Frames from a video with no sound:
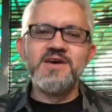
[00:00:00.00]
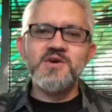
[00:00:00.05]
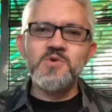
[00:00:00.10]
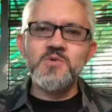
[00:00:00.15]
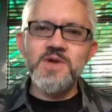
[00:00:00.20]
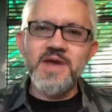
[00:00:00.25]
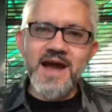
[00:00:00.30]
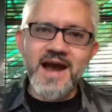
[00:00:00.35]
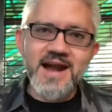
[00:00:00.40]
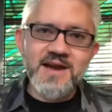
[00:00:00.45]

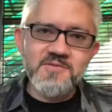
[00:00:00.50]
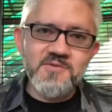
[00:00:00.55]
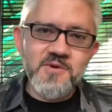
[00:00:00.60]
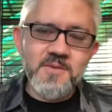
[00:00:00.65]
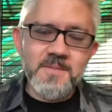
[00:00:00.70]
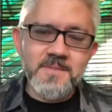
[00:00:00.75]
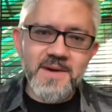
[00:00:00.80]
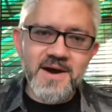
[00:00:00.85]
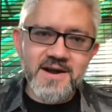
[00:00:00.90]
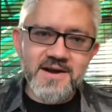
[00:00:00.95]
We are
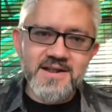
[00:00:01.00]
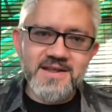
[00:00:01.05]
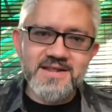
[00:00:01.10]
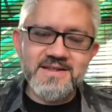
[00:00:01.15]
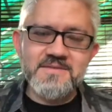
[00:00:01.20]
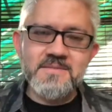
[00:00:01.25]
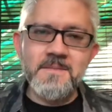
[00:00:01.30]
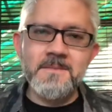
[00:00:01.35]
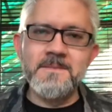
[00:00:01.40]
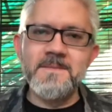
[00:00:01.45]

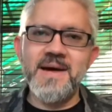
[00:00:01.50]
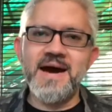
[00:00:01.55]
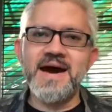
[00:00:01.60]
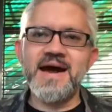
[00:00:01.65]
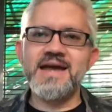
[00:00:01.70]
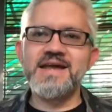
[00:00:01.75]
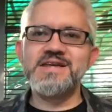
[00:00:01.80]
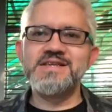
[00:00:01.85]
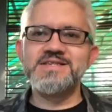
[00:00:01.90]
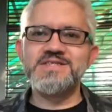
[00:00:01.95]
bombarded
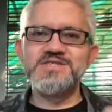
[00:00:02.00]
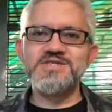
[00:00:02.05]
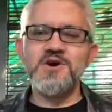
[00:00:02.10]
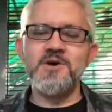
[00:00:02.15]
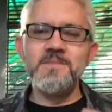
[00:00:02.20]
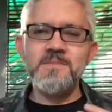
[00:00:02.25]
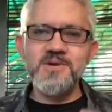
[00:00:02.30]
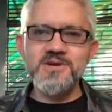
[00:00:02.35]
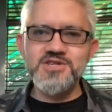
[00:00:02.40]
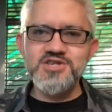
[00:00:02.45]
by
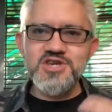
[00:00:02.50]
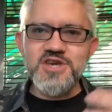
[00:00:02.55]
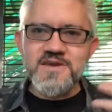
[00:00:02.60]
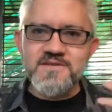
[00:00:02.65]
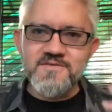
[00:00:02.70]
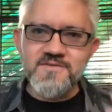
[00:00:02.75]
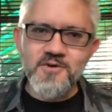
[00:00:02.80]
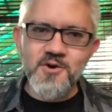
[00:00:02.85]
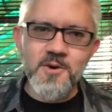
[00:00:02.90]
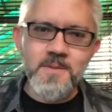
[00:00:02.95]
so much
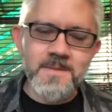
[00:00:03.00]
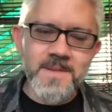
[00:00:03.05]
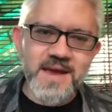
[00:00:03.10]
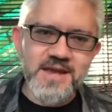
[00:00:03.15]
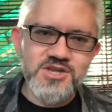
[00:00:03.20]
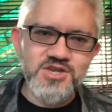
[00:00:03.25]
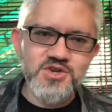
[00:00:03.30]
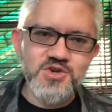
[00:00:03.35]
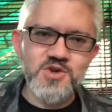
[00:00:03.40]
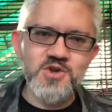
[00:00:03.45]

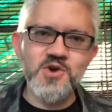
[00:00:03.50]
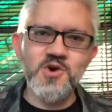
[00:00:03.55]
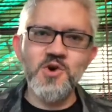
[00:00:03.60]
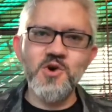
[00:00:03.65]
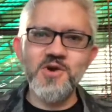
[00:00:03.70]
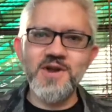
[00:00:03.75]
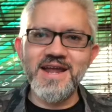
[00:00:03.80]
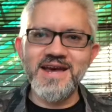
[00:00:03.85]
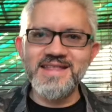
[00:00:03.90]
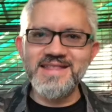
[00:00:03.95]
information
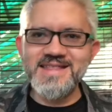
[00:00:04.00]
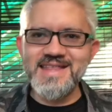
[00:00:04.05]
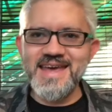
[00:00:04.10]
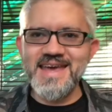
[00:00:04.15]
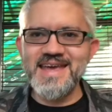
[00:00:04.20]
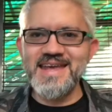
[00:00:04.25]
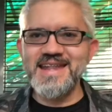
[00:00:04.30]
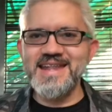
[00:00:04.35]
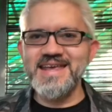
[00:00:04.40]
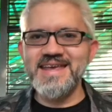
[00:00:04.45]
on a
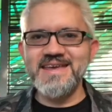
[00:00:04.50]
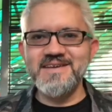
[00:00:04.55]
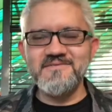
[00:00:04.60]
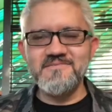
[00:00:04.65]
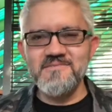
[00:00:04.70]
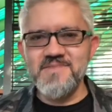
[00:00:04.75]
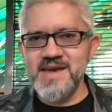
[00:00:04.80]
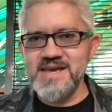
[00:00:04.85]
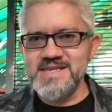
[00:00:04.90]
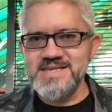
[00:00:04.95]
daily
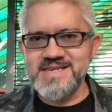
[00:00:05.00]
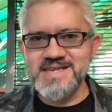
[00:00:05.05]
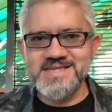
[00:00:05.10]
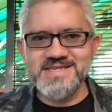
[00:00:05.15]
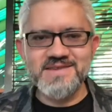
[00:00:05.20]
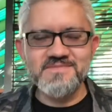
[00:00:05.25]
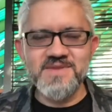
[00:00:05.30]
basis.